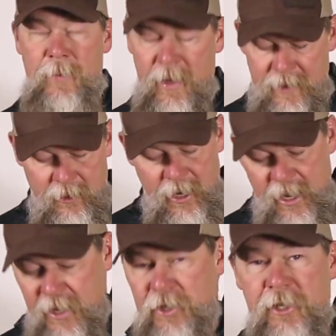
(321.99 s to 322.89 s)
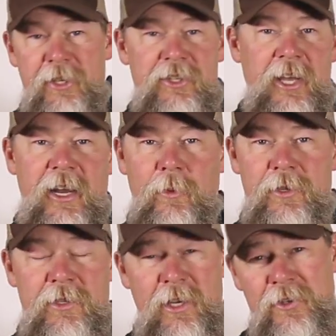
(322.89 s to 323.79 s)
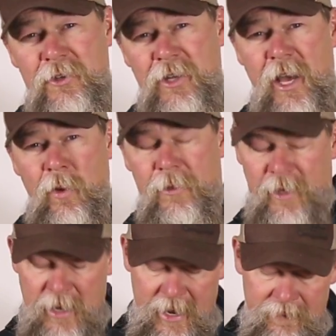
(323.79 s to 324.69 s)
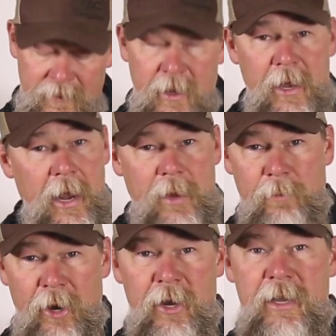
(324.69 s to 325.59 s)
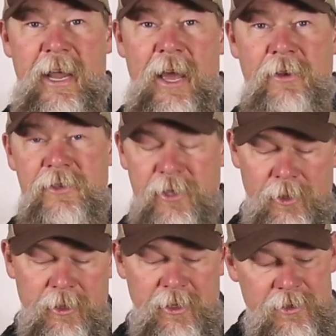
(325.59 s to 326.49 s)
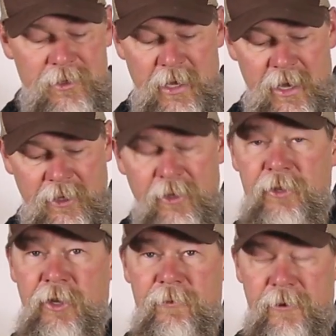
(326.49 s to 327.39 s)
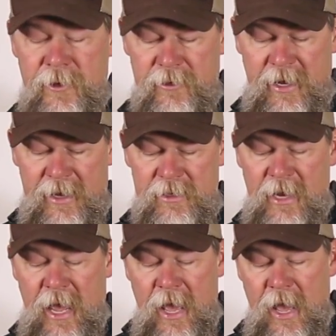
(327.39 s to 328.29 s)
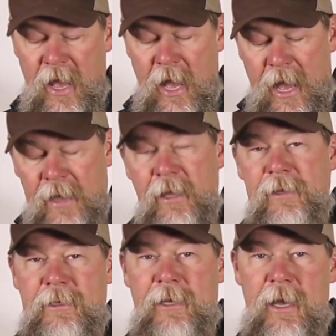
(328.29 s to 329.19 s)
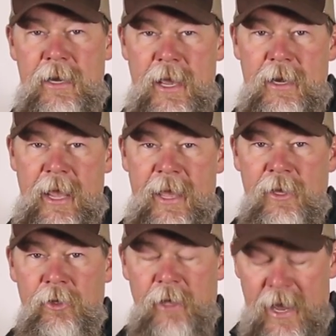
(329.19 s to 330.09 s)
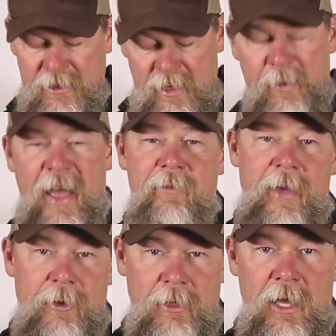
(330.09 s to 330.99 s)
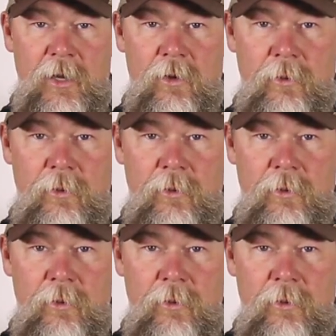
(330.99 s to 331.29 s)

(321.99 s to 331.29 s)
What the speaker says: on there, you can just cut it with a scissors, cut it with a knife, and burn it down until it's good for your taste. I like to cut it at an angle. I seem to have better luck